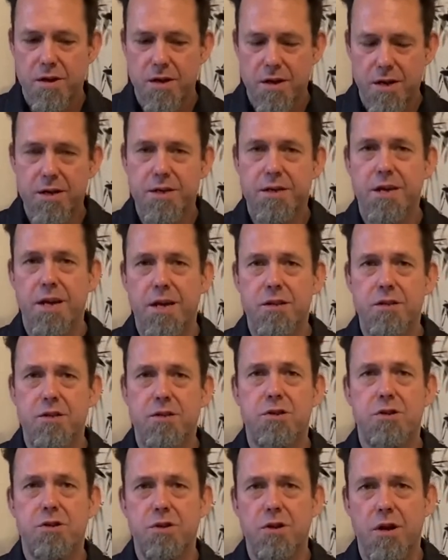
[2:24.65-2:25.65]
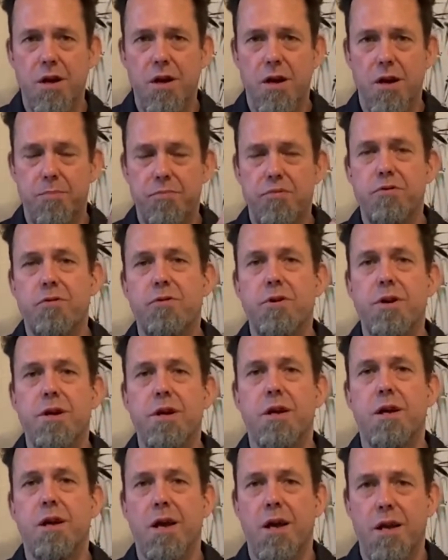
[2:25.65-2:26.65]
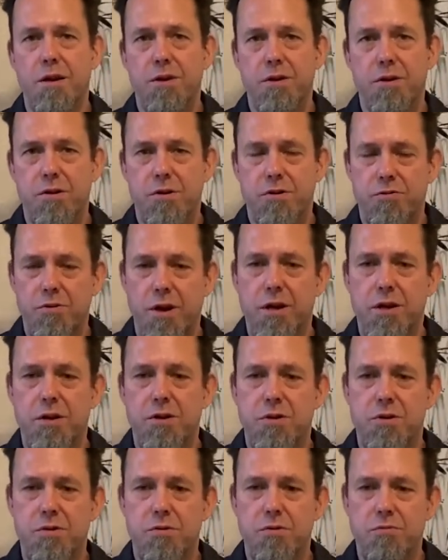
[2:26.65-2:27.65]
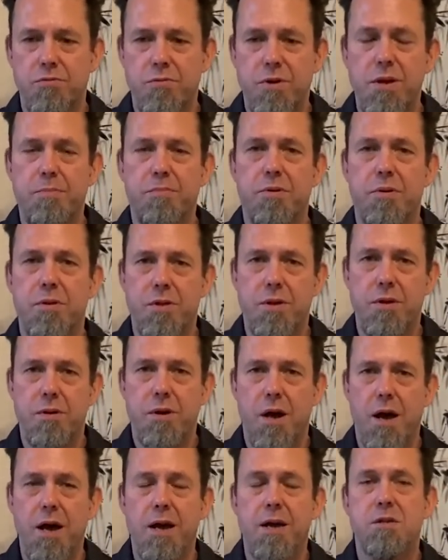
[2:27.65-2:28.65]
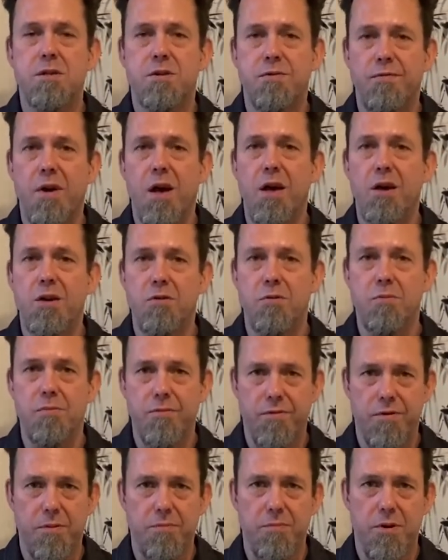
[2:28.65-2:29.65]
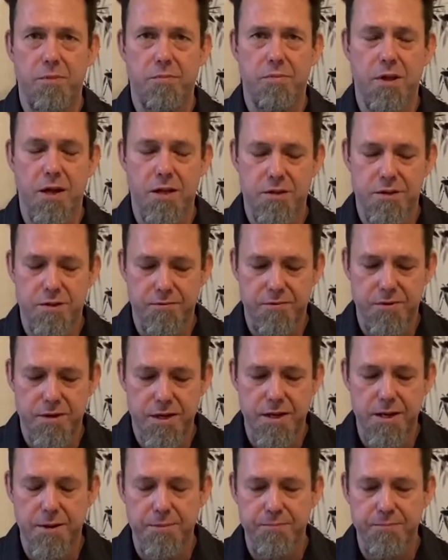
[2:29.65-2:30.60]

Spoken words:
intense pruning and trying to reap the highest volume from their plots of tea.